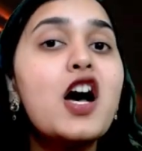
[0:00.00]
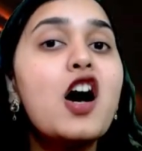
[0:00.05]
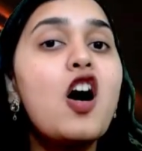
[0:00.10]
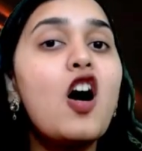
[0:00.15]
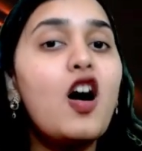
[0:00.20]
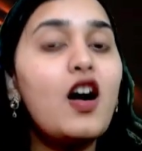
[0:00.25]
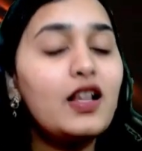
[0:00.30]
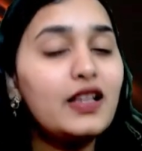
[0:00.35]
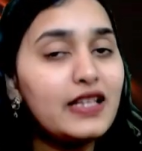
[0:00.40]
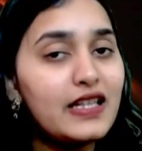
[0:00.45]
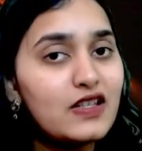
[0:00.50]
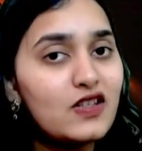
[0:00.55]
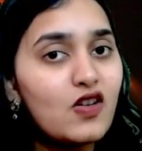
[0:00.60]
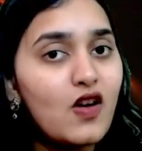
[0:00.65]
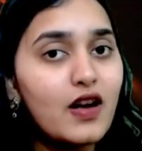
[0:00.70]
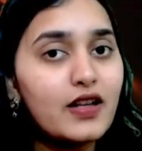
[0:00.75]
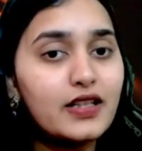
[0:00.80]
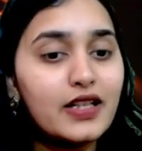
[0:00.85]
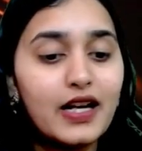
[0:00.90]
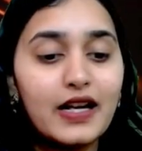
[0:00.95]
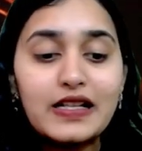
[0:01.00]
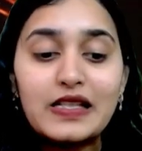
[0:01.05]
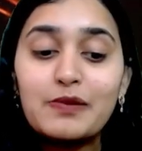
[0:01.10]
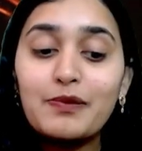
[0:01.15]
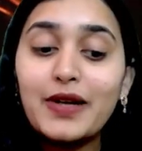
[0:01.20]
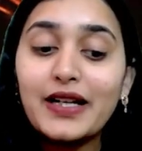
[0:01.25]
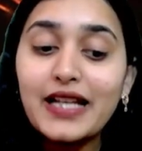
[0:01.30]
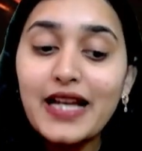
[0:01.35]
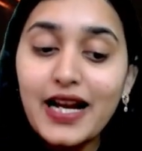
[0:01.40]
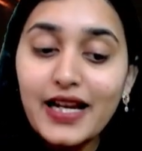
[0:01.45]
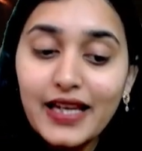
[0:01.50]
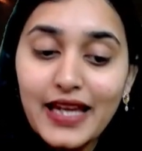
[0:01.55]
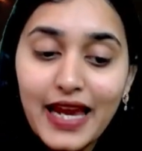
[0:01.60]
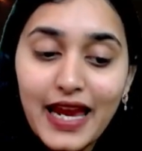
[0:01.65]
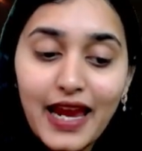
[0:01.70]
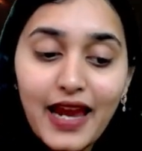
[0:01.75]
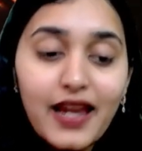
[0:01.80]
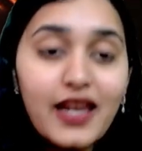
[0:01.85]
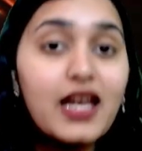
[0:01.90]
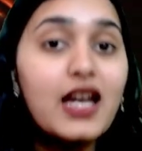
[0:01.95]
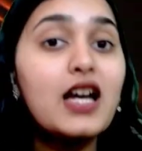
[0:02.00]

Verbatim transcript: all these shortcuts but again